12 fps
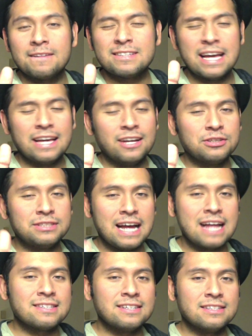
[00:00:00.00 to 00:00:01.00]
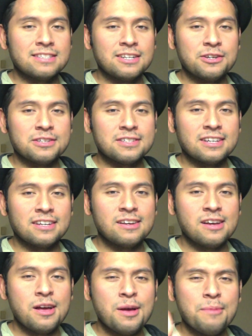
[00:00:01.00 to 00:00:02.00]
take your dancing seriously,
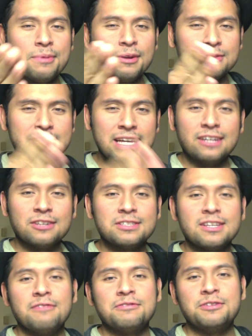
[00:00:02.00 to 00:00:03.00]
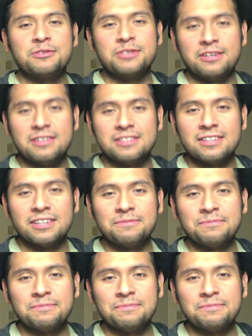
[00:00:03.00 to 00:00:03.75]
but don't take yourself too seriously.